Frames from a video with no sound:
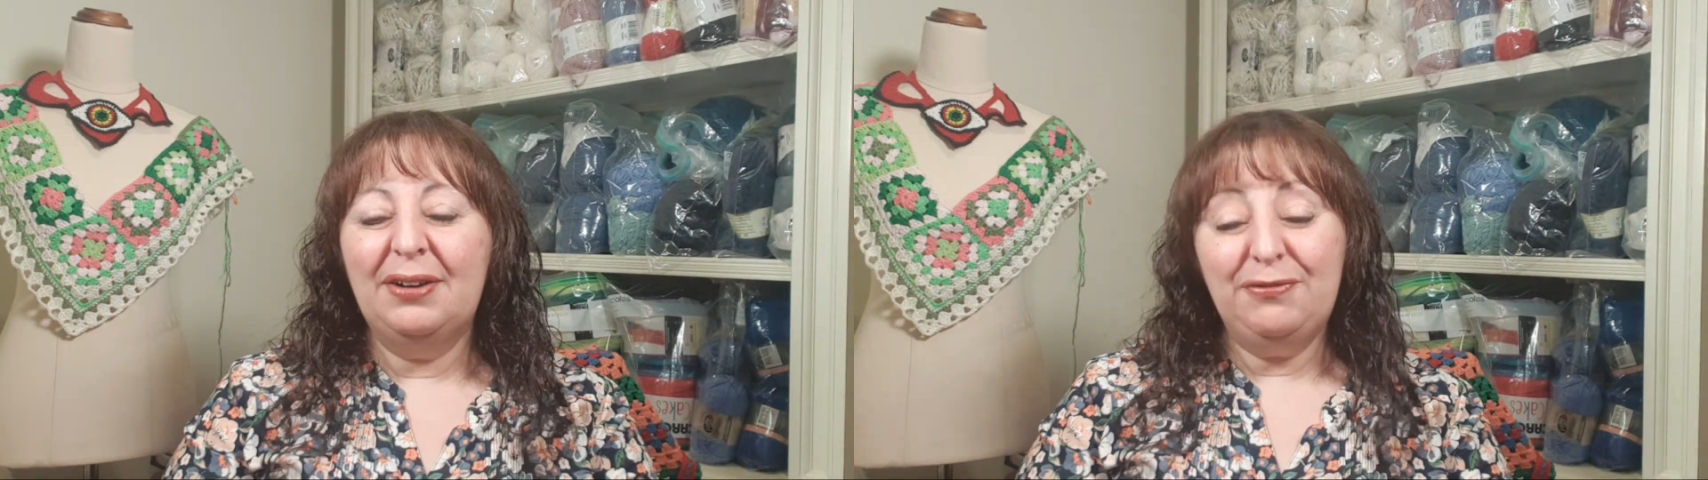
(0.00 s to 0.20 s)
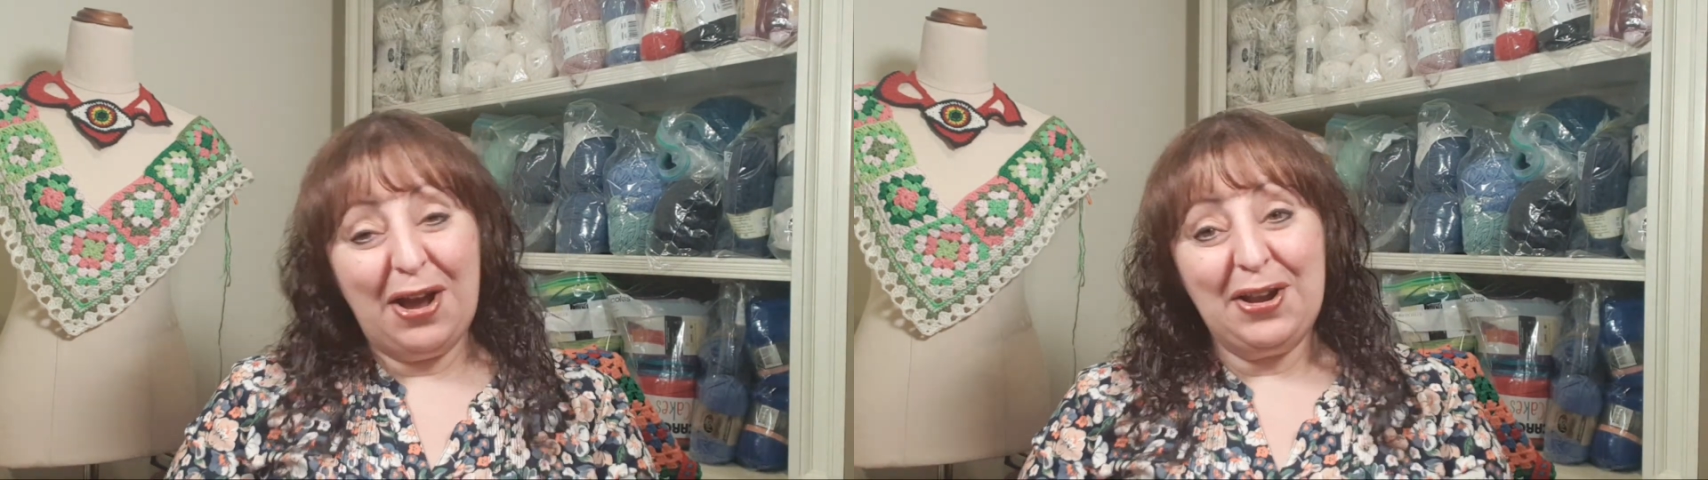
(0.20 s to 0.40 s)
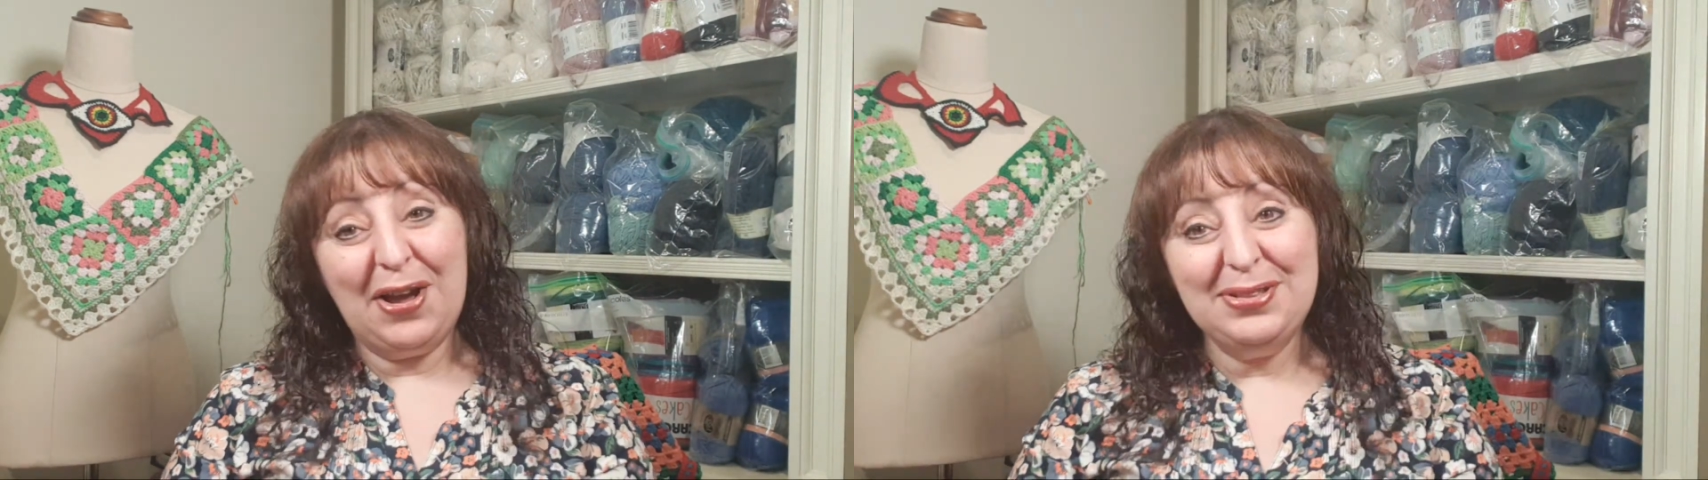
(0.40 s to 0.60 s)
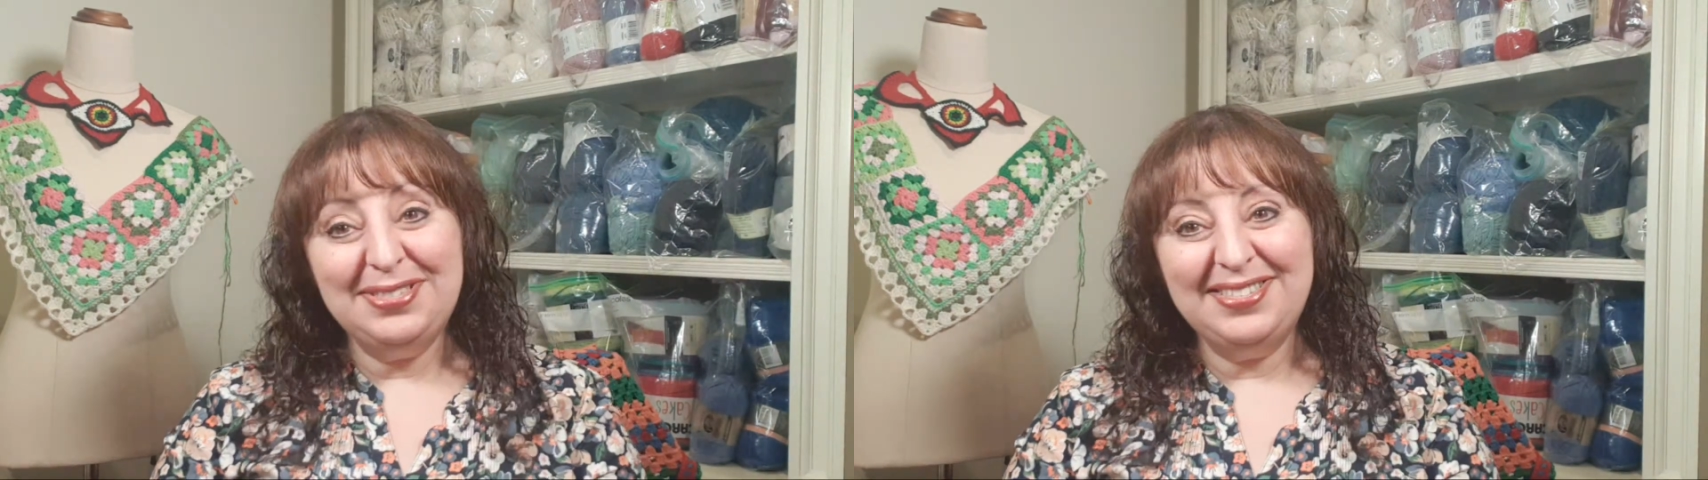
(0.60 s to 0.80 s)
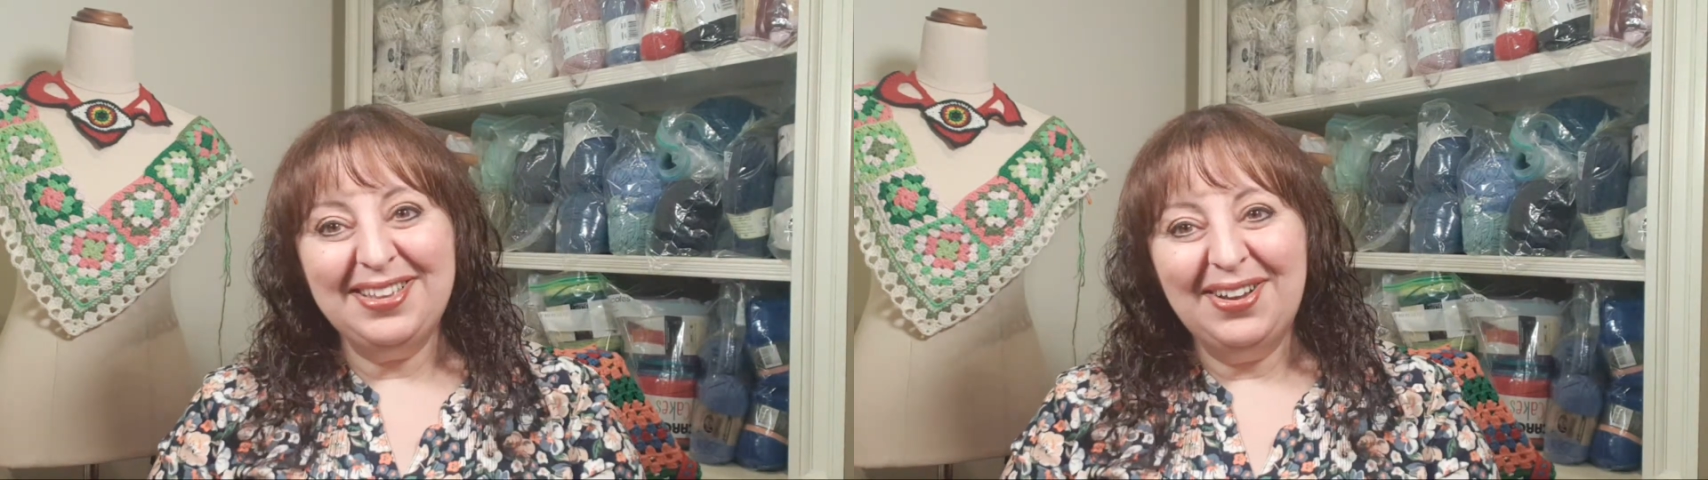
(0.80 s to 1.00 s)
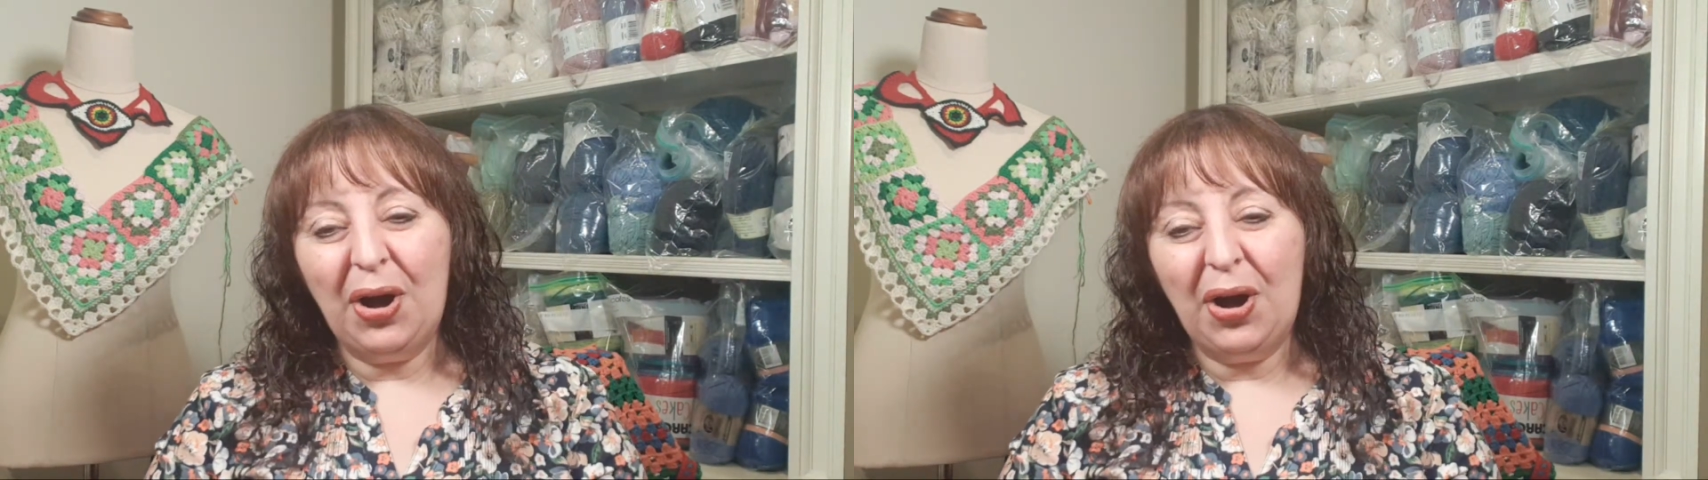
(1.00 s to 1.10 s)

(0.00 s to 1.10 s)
photos